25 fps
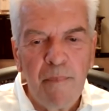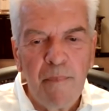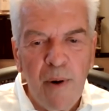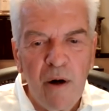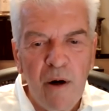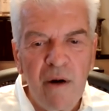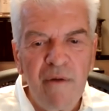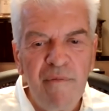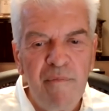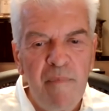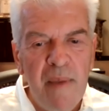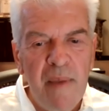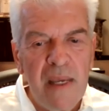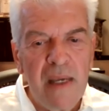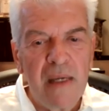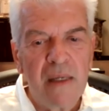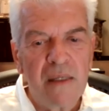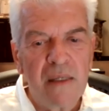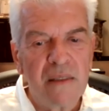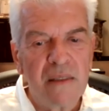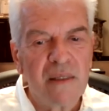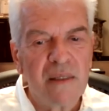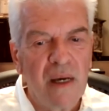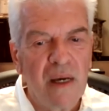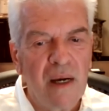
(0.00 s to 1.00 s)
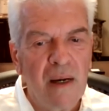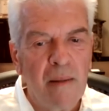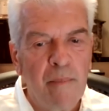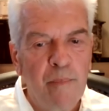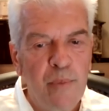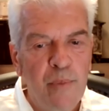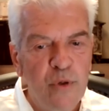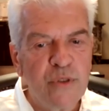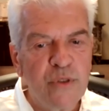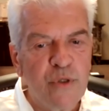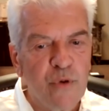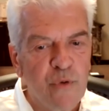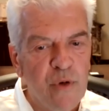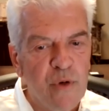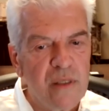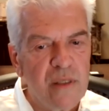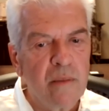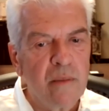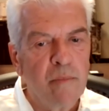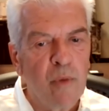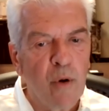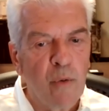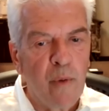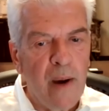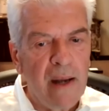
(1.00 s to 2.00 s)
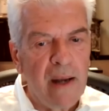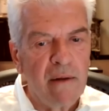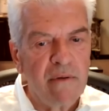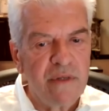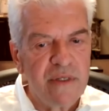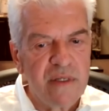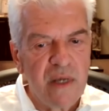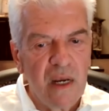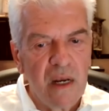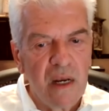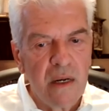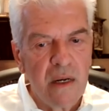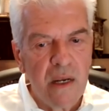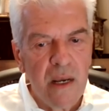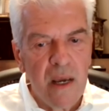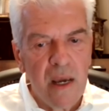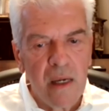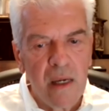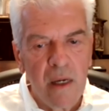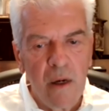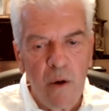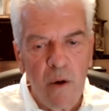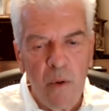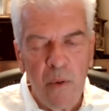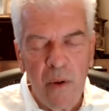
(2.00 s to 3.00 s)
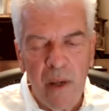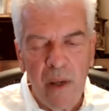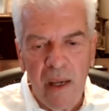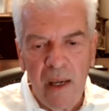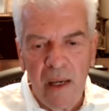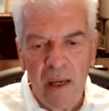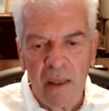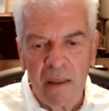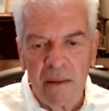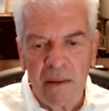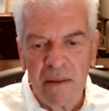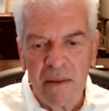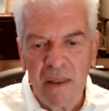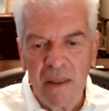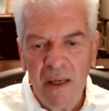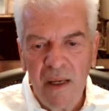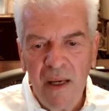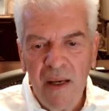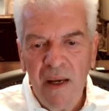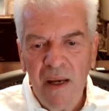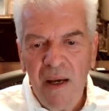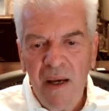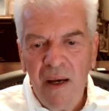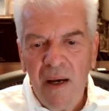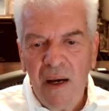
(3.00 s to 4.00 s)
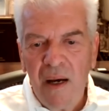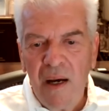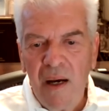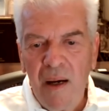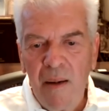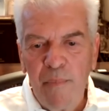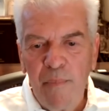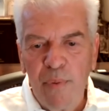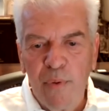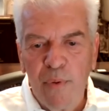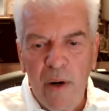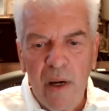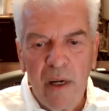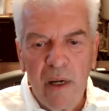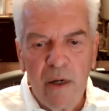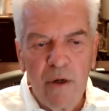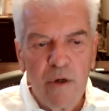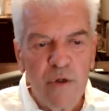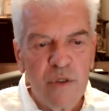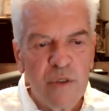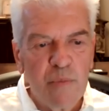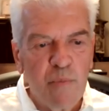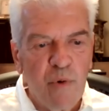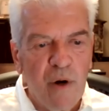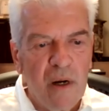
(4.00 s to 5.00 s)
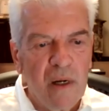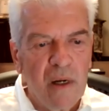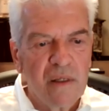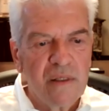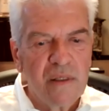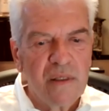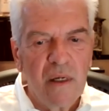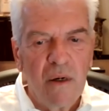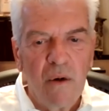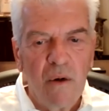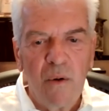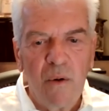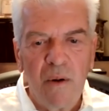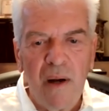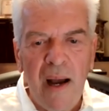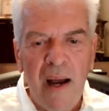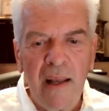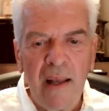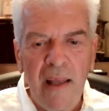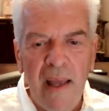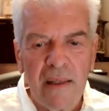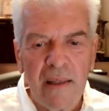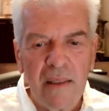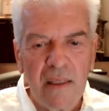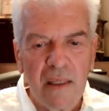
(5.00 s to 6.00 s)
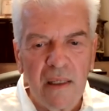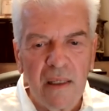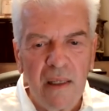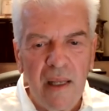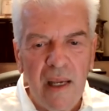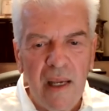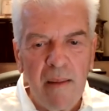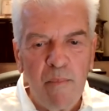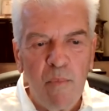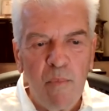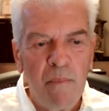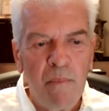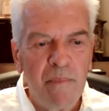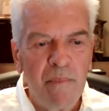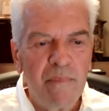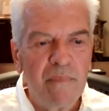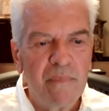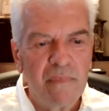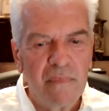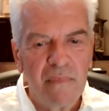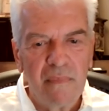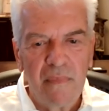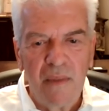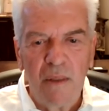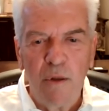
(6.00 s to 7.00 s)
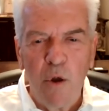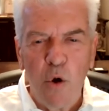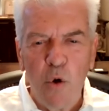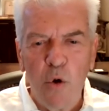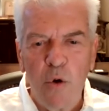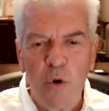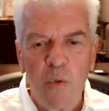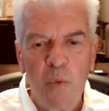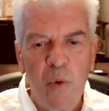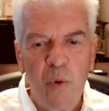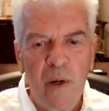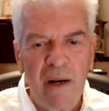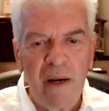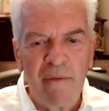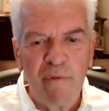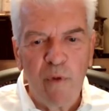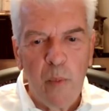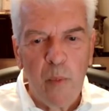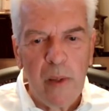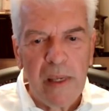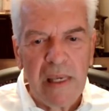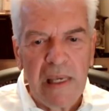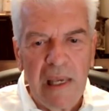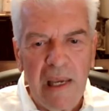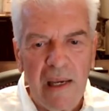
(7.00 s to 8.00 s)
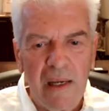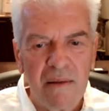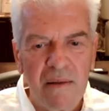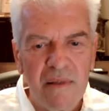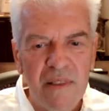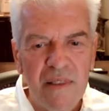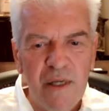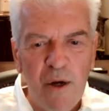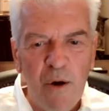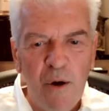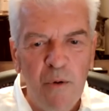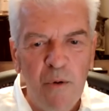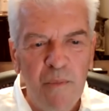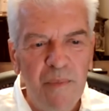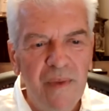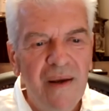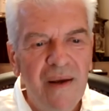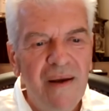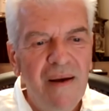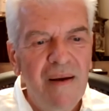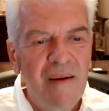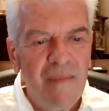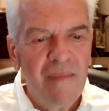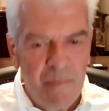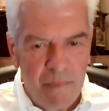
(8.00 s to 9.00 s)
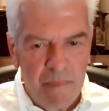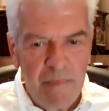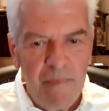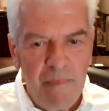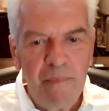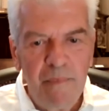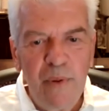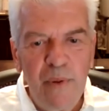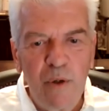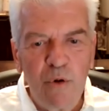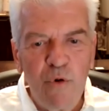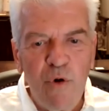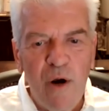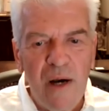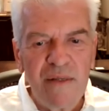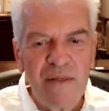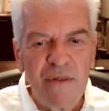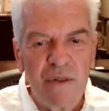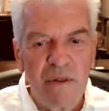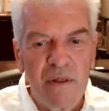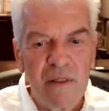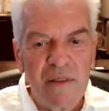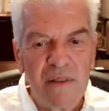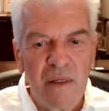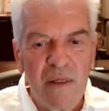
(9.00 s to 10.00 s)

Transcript: part of me is uh, boosterism around San Diego and uh, Borrego Springs. So I like to claim local whenever we can. So Bill Krisel